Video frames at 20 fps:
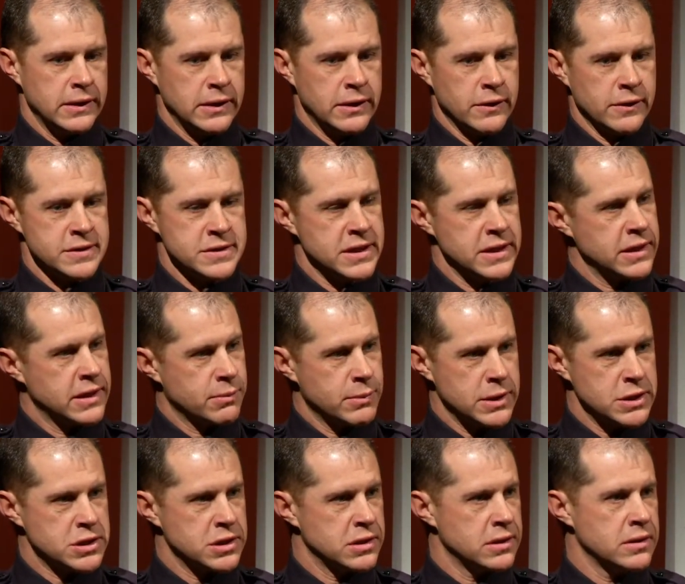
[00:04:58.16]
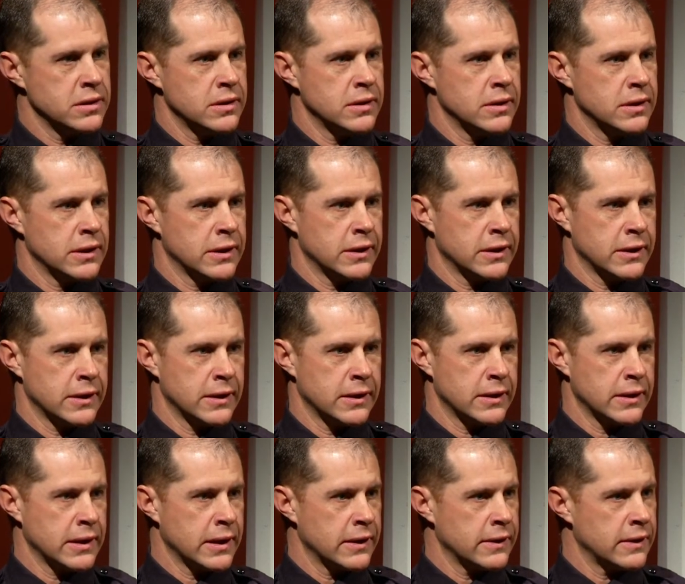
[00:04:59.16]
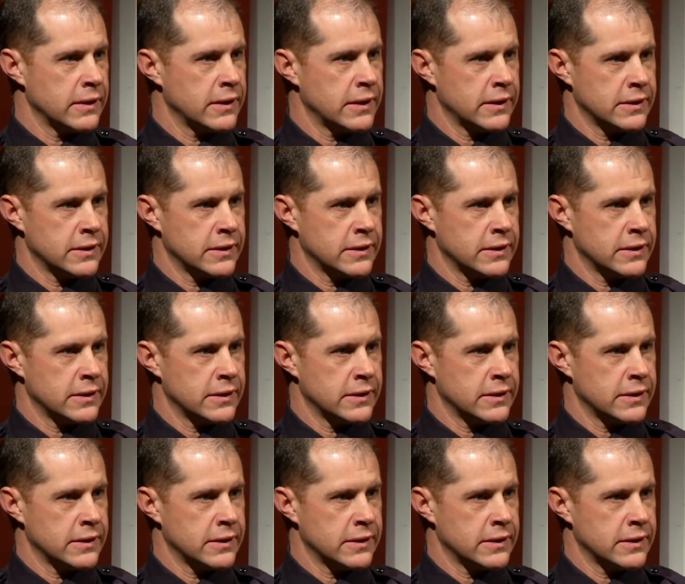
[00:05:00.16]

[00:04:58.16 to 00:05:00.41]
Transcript: city commission and